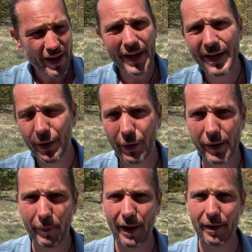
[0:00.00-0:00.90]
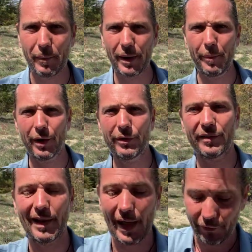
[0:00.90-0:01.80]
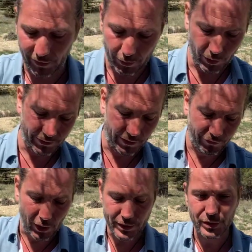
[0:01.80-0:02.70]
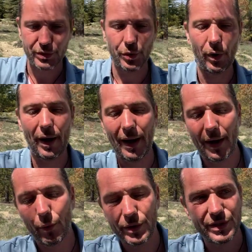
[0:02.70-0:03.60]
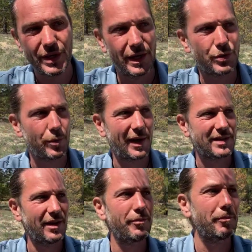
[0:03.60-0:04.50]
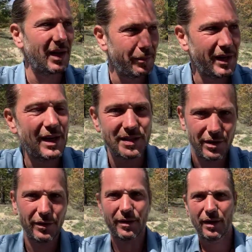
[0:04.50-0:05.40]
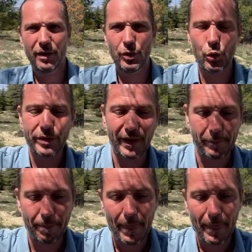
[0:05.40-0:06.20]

hearing my parents laughing with their friends, so I was saying to myself, maybe it's not the good time.